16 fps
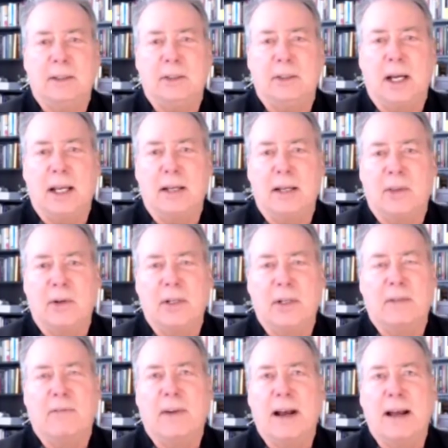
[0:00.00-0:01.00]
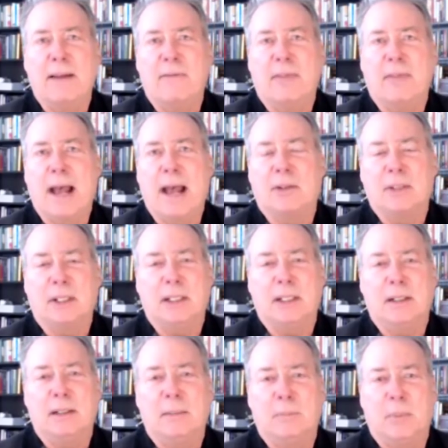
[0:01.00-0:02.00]
John, 35,000
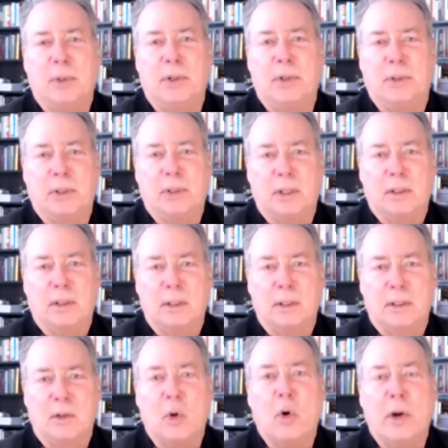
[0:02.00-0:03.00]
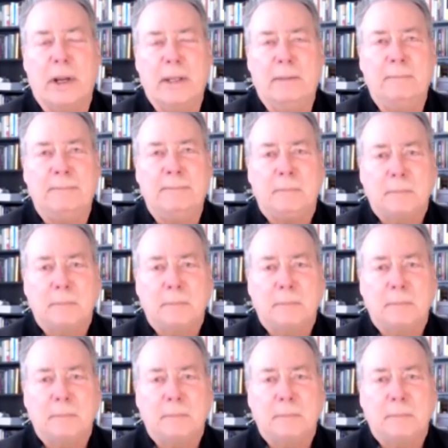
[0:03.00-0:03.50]
per coin.